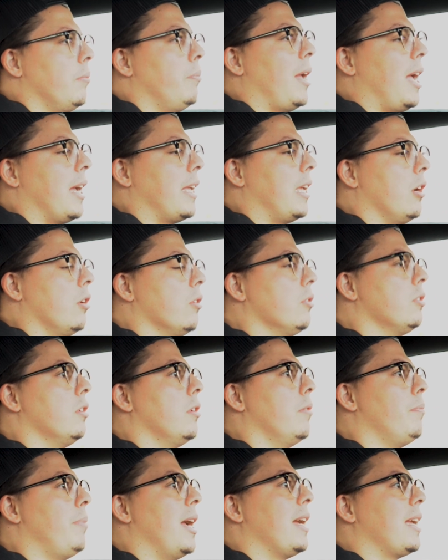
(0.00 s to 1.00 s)
back into a
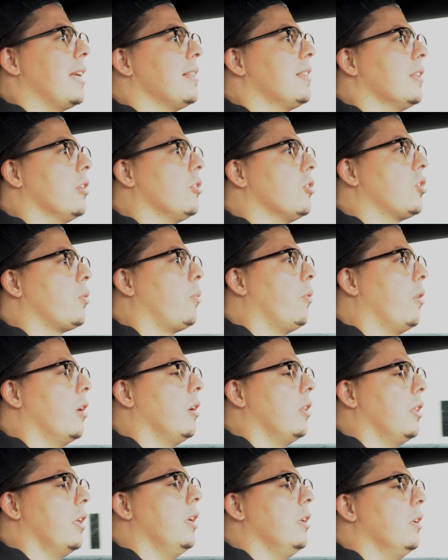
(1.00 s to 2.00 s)
little
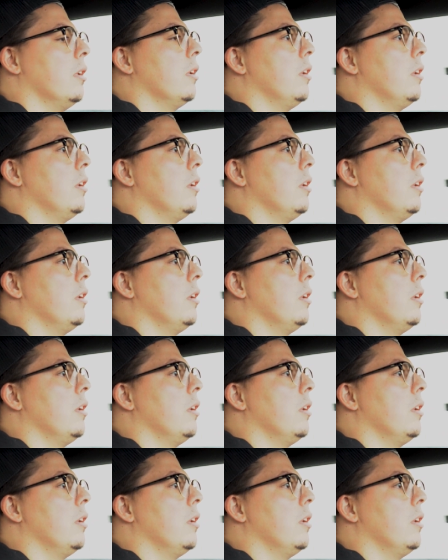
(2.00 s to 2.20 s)
squirrely.